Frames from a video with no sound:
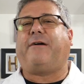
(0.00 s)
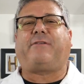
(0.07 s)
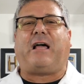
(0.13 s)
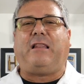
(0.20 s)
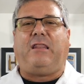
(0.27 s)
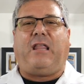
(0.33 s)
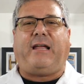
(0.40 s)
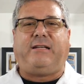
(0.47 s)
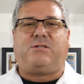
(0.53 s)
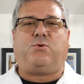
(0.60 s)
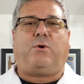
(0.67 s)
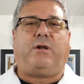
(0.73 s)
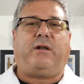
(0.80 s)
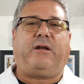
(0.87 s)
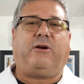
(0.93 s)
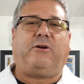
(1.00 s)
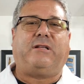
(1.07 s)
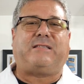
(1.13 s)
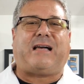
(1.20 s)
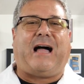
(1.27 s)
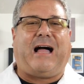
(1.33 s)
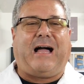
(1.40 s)
I've got lights on in here and
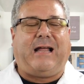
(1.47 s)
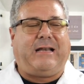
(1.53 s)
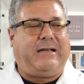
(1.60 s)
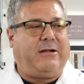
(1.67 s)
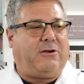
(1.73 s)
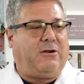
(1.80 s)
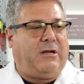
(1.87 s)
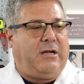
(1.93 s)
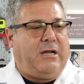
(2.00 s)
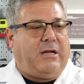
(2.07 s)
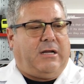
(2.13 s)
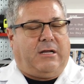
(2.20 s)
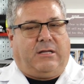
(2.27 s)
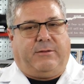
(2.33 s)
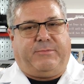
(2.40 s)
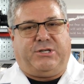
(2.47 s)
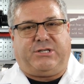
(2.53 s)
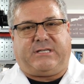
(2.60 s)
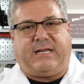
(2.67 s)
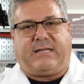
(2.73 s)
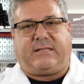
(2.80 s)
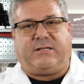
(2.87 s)
it's hot in here. Let me
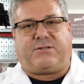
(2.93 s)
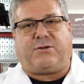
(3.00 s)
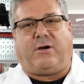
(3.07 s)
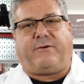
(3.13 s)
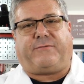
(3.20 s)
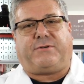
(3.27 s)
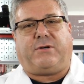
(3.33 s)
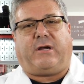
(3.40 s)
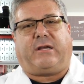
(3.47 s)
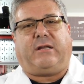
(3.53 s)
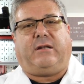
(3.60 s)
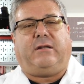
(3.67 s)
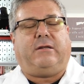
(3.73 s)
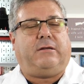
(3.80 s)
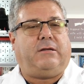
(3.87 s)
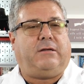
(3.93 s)
just take this off so I can